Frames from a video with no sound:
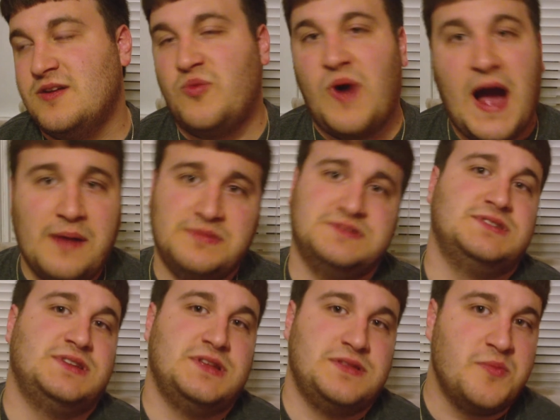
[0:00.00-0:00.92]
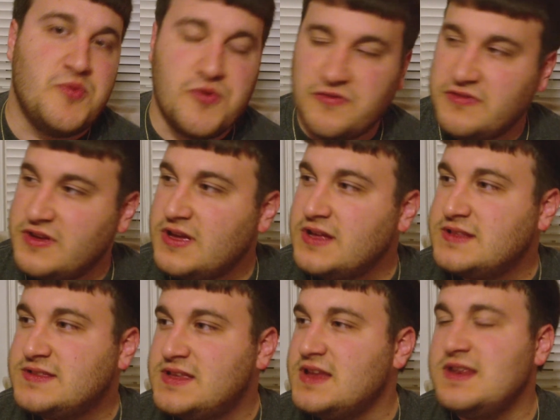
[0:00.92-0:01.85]
Why was it in the movie?
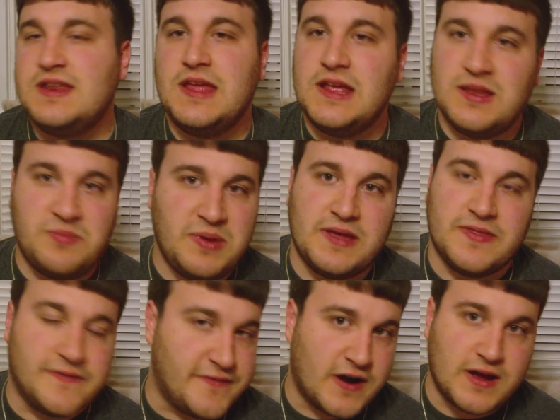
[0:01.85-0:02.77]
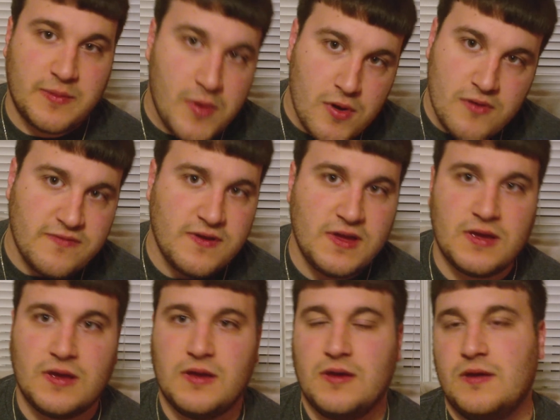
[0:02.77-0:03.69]
It didn't need to be in the fucking
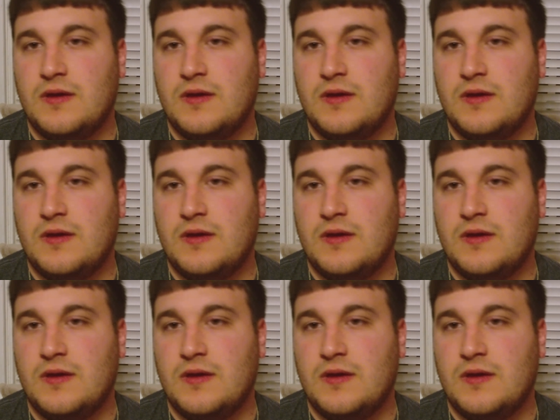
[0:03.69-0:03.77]
movie.